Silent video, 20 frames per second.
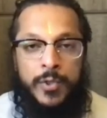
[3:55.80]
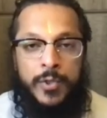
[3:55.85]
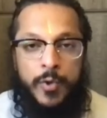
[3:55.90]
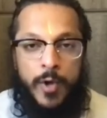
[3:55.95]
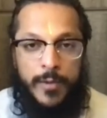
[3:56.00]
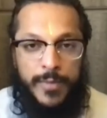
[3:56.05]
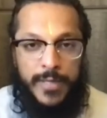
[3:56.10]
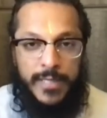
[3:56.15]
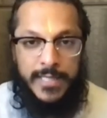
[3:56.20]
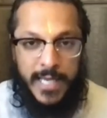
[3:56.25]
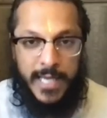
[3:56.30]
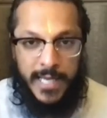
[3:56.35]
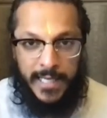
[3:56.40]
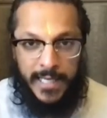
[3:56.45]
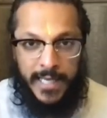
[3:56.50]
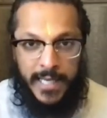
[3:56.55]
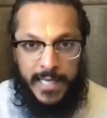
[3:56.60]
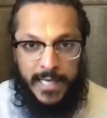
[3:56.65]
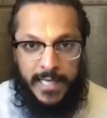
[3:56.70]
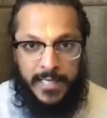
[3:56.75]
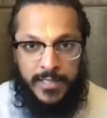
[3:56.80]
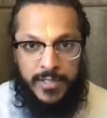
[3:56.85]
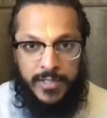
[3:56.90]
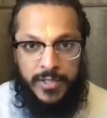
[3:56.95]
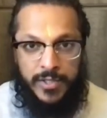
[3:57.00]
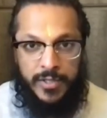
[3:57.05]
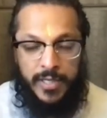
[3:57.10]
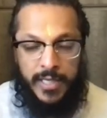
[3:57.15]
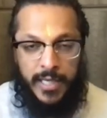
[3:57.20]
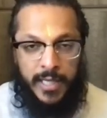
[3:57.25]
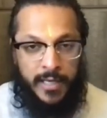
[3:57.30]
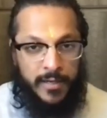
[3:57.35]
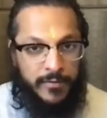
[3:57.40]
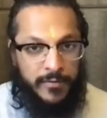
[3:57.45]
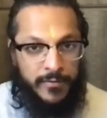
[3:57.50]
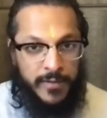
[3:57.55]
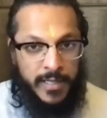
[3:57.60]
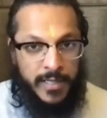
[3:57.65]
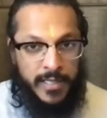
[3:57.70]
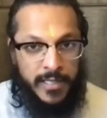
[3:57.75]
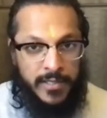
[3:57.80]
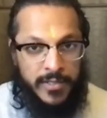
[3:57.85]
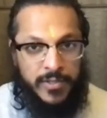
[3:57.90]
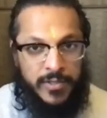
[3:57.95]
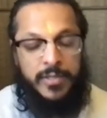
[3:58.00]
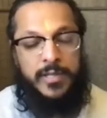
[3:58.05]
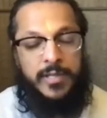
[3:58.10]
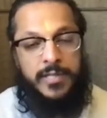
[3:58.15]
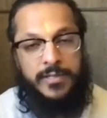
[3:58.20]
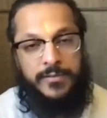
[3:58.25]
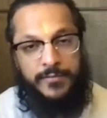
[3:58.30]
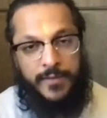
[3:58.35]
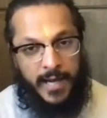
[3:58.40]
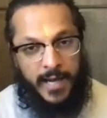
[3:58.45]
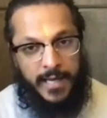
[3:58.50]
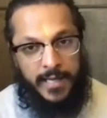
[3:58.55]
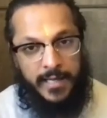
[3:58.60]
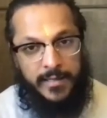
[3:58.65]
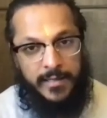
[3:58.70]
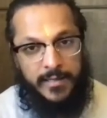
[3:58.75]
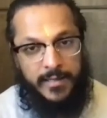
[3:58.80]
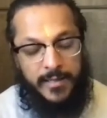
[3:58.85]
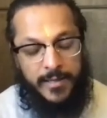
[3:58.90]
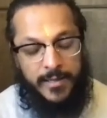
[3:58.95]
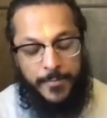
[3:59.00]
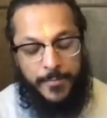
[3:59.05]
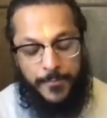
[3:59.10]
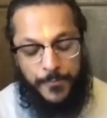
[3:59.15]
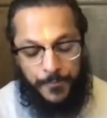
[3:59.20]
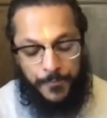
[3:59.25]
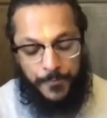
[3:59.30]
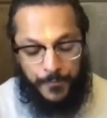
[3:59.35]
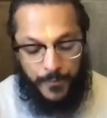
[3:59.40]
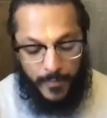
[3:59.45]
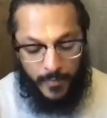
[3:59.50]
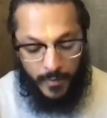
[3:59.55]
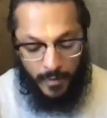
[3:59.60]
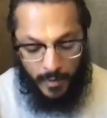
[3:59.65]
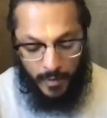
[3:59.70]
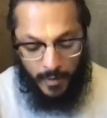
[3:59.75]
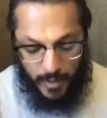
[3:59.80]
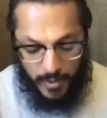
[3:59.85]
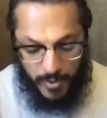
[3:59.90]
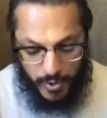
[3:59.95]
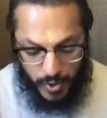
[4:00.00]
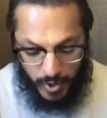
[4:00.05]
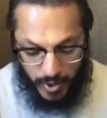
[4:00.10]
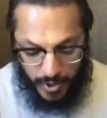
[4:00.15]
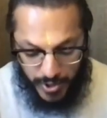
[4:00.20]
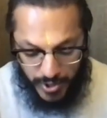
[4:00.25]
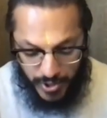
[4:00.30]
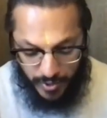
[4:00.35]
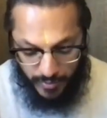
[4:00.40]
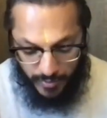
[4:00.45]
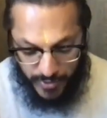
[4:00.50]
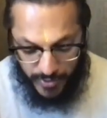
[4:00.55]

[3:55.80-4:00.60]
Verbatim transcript: Do I be dedicated to the infinite, to the divine? And Sri Krishna